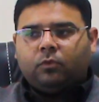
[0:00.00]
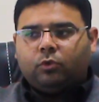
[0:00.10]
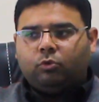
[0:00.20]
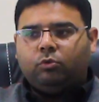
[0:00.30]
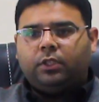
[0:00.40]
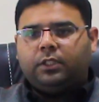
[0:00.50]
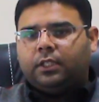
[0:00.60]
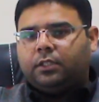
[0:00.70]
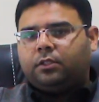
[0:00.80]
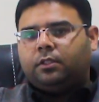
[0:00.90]
to
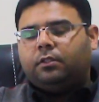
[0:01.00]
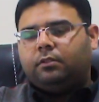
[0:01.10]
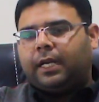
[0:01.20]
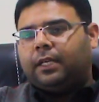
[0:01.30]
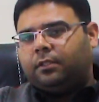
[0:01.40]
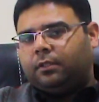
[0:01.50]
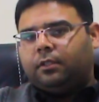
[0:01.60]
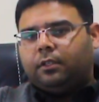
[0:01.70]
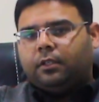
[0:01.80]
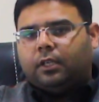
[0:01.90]
resist that
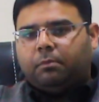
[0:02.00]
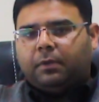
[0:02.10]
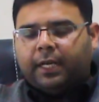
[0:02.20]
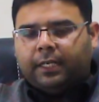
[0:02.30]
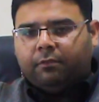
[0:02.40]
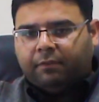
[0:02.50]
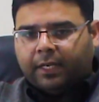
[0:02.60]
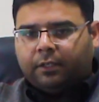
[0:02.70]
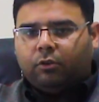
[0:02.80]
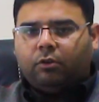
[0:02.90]
applied
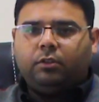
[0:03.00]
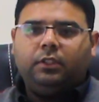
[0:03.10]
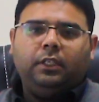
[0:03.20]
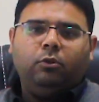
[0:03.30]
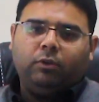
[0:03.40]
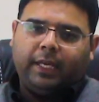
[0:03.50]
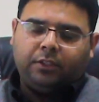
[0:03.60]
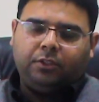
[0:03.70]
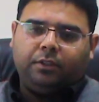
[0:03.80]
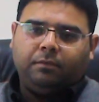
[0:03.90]
effect or the load
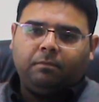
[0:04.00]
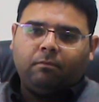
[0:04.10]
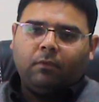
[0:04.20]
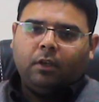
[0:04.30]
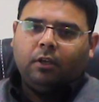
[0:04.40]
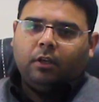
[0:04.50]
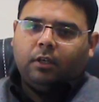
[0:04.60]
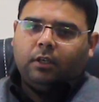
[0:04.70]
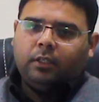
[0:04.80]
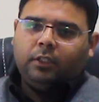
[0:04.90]
action.
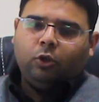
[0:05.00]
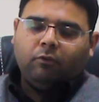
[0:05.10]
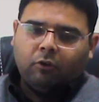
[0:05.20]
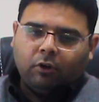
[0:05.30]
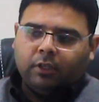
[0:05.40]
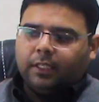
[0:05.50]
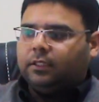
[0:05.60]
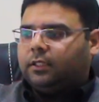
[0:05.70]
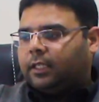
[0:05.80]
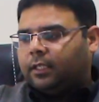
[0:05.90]
The overall
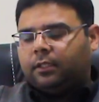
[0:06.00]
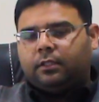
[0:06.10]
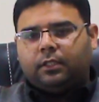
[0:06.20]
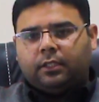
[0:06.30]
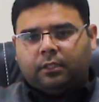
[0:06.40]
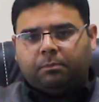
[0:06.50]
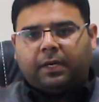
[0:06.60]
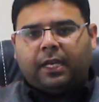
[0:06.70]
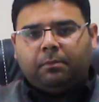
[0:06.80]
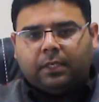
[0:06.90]
concern, the
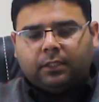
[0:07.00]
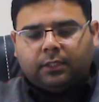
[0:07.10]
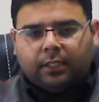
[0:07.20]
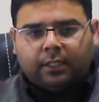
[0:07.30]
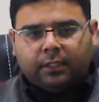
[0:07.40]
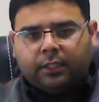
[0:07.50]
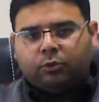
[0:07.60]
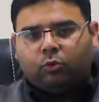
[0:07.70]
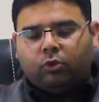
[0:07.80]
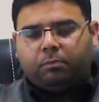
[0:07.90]
prime concern in
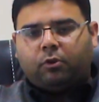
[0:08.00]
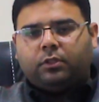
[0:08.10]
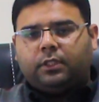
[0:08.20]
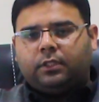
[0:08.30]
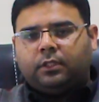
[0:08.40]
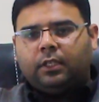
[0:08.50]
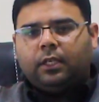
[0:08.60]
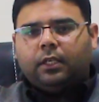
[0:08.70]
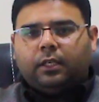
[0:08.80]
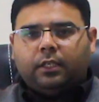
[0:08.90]
this whole process
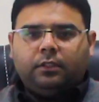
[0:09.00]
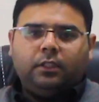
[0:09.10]
is the